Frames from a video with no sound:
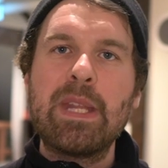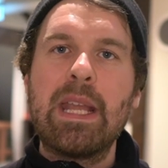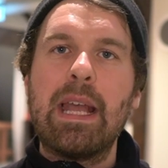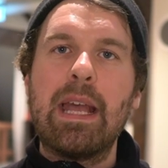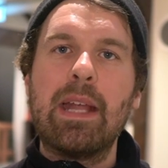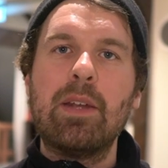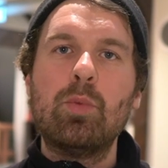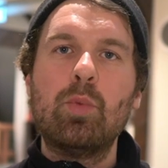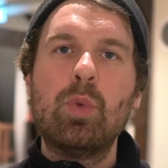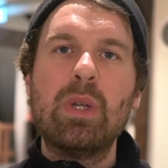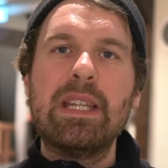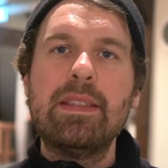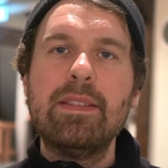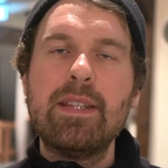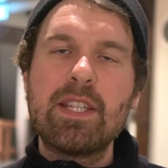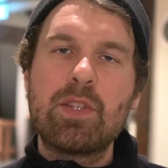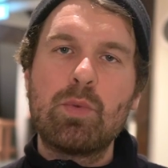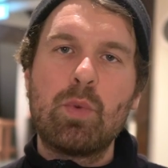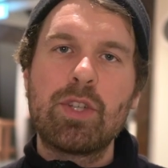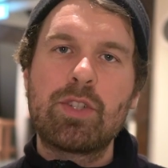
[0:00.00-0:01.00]
And when
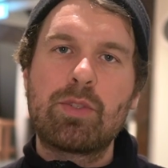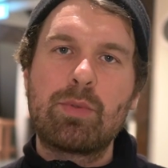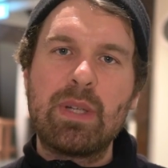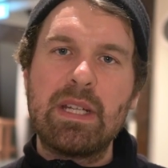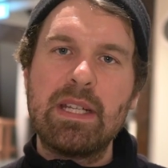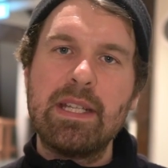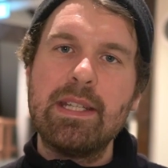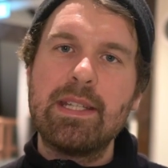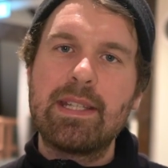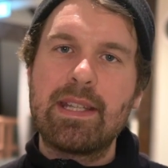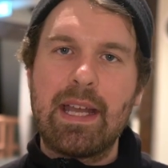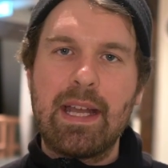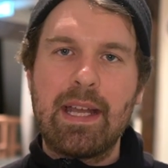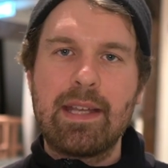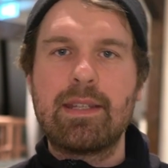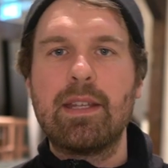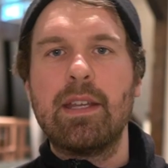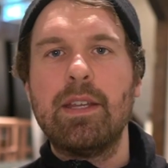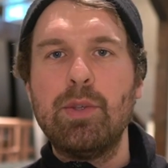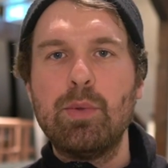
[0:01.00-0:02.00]
this was released
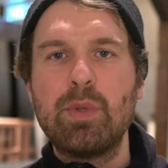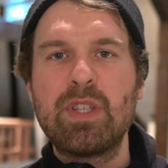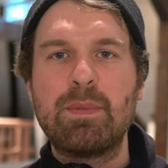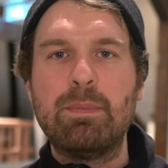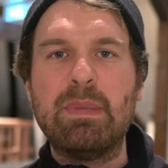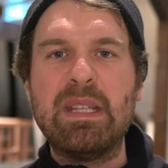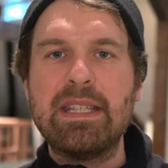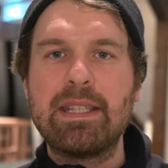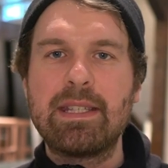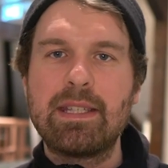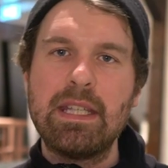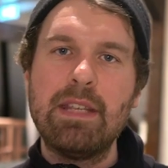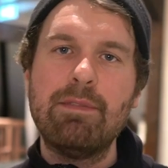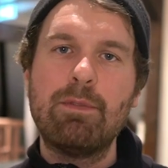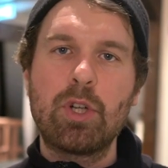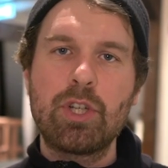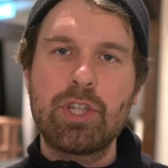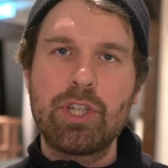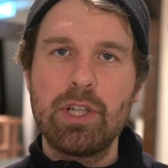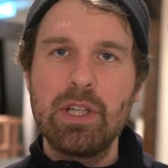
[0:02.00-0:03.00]
as a USB-C
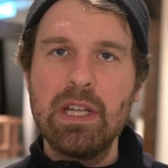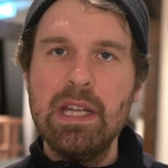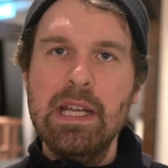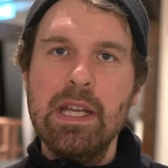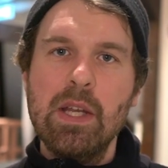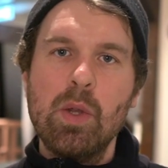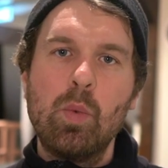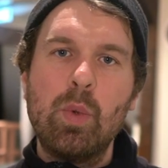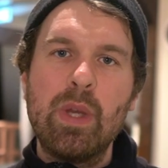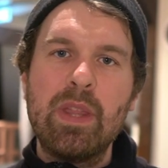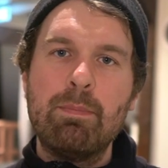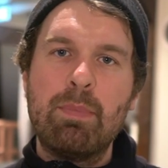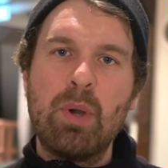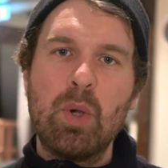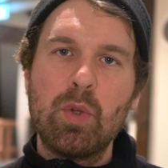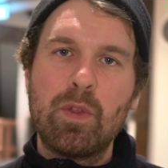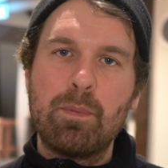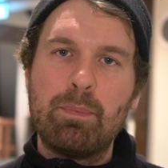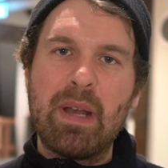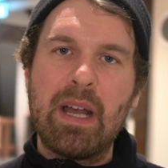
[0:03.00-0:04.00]
version with
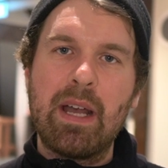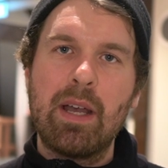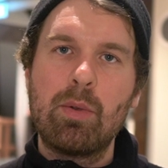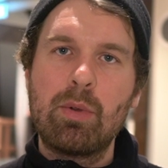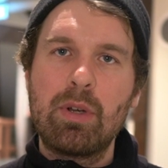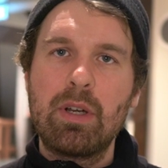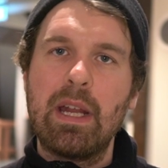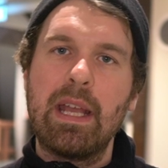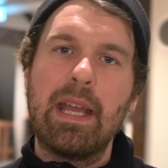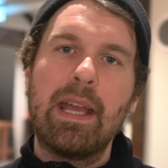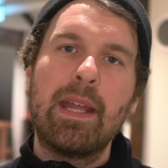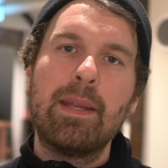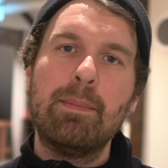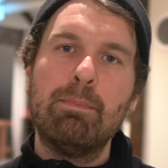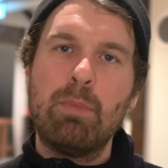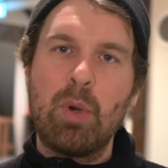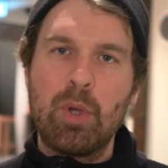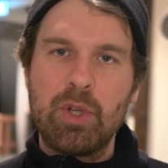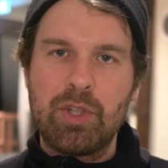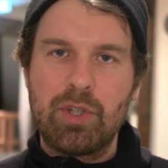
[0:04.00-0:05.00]
both power and
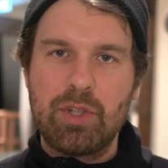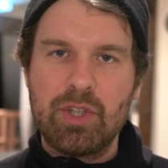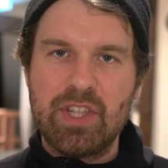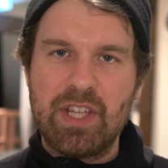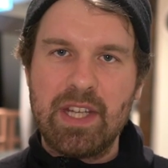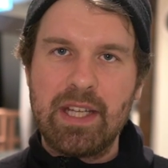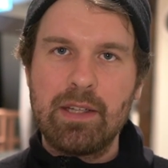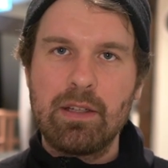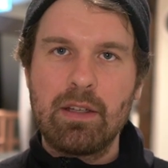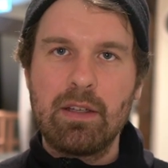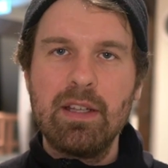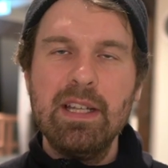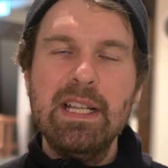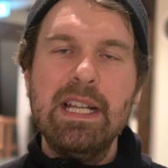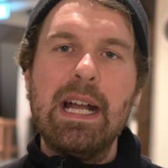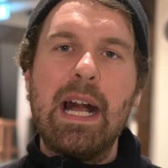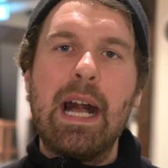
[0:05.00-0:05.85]
monitor signal,